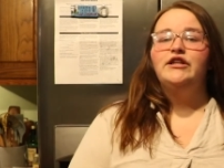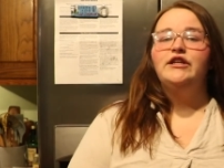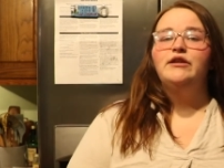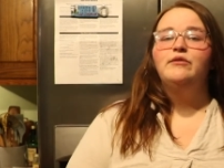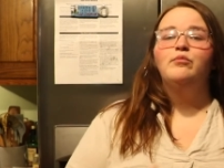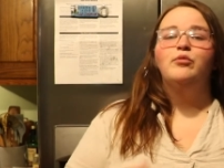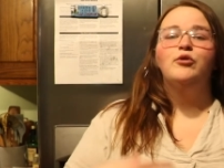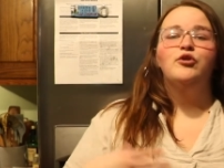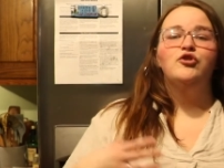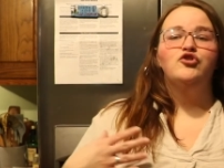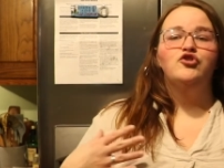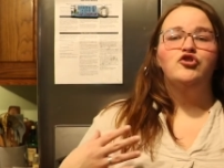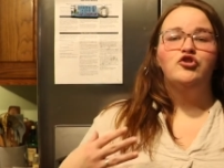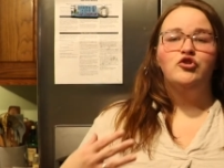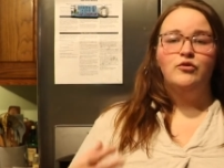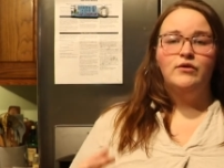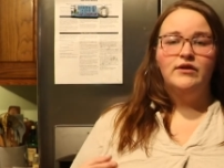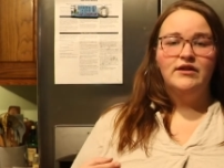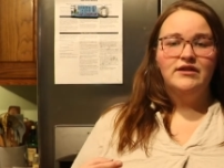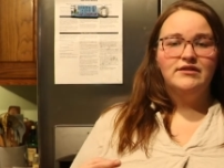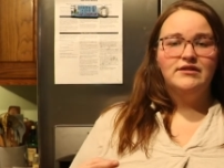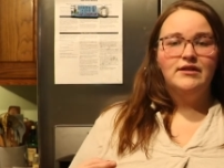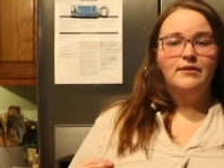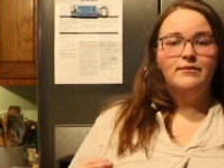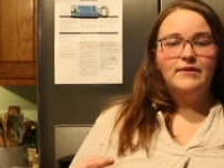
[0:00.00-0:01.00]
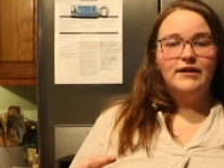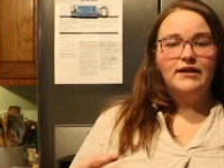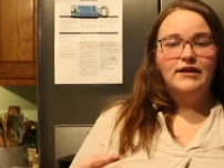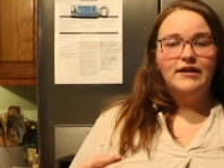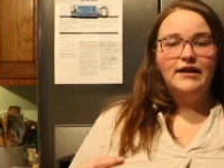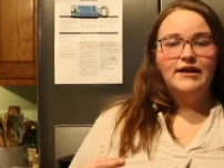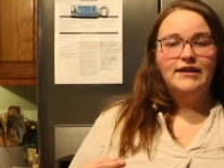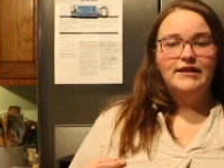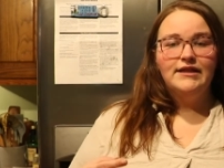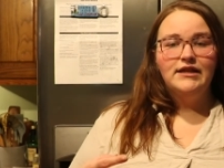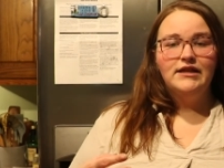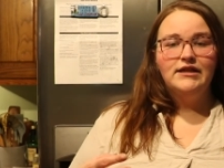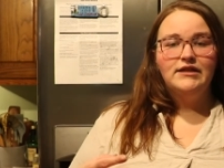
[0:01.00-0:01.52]
in pursuing something
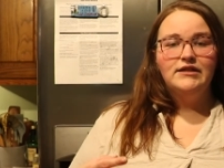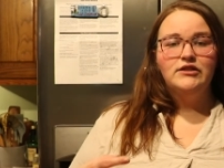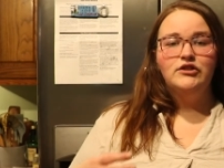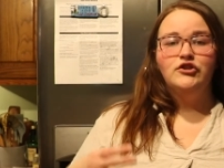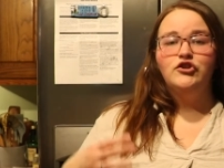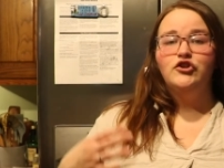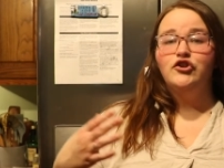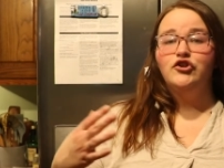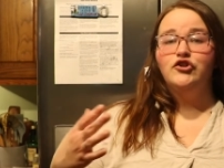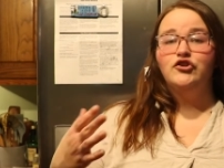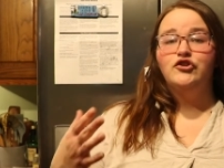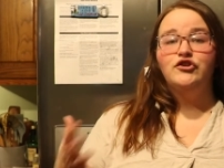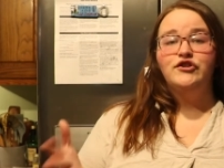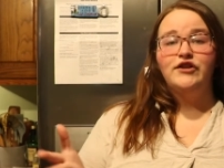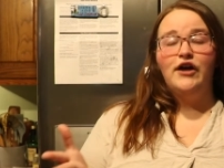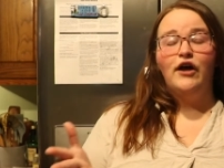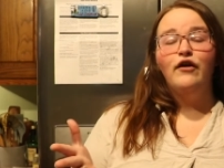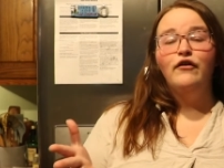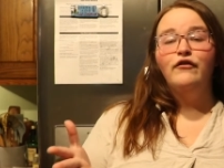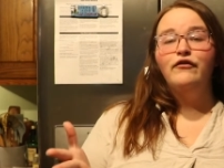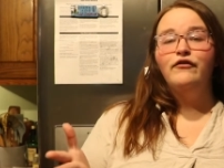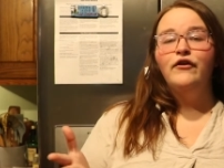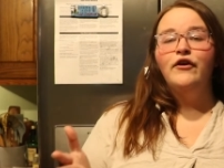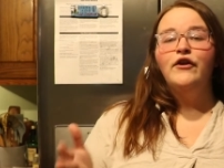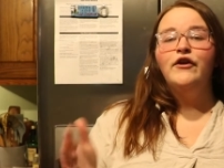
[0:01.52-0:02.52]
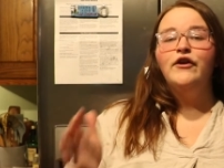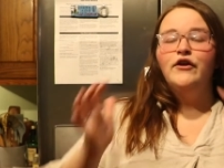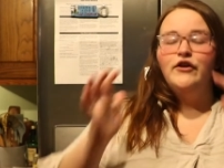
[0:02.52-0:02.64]
like this yourself,